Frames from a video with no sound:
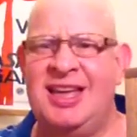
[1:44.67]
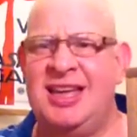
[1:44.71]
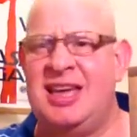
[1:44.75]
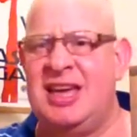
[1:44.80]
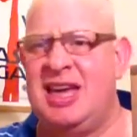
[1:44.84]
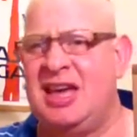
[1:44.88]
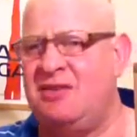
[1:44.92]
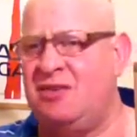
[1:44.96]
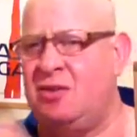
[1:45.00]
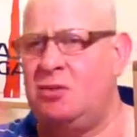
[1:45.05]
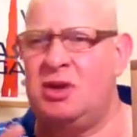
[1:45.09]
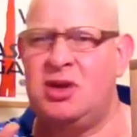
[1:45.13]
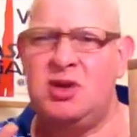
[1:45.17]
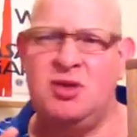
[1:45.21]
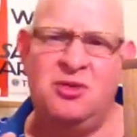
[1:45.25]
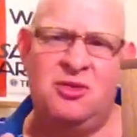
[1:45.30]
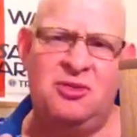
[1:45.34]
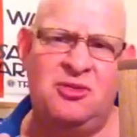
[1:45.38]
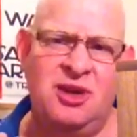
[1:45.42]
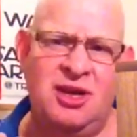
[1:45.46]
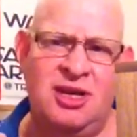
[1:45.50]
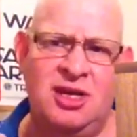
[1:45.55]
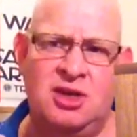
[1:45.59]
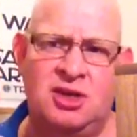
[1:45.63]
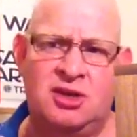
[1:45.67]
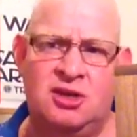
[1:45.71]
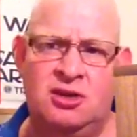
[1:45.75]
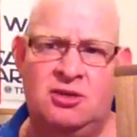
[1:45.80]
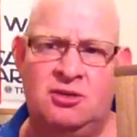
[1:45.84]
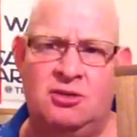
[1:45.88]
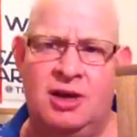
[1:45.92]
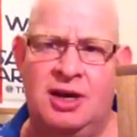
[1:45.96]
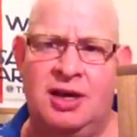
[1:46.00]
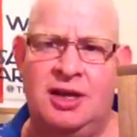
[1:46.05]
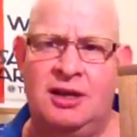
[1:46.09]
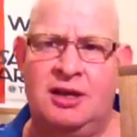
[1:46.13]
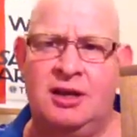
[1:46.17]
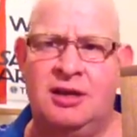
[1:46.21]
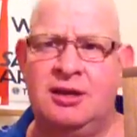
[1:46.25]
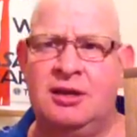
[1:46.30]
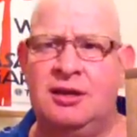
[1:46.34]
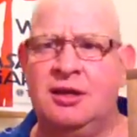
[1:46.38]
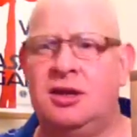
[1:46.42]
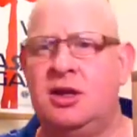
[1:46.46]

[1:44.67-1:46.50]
even when you finish the drink,